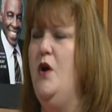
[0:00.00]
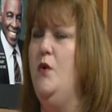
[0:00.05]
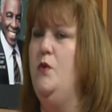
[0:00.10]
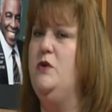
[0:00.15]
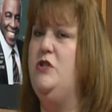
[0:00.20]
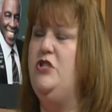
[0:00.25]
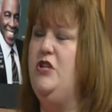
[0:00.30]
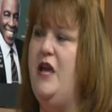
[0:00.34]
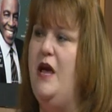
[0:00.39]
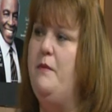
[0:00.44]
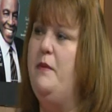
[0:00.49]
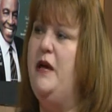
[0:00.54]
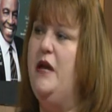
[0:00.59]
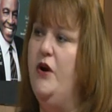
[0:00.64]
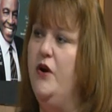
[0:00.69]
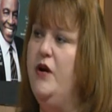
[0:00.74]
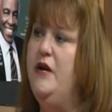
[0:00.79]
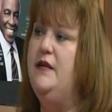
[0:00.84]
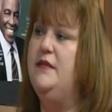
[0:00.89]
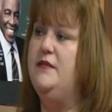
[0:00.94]
Well, she kept
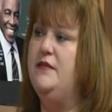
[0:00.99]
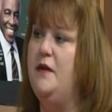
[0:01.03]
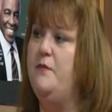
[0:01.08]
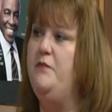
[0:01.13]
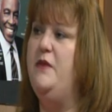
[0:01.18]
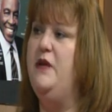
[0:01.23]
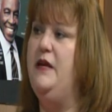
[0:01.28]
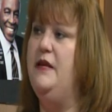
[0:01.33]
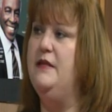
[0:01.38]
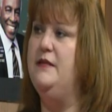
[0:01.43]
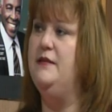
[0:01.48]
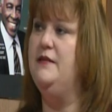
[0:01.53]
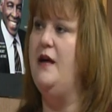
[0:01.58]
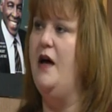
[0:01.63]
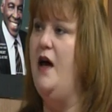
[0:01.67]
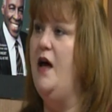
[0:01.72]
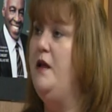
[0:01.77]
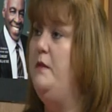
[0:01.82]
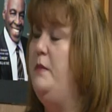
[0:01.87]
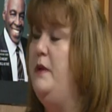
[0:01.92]
hearing something
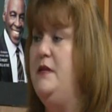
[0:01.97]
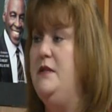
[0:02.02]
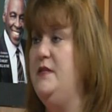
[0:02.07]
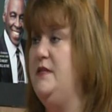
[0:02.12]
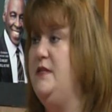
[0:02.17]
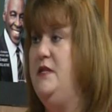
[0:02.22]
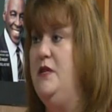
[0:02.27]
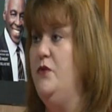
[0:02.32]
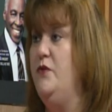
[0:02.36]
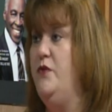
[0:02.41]
inside, but still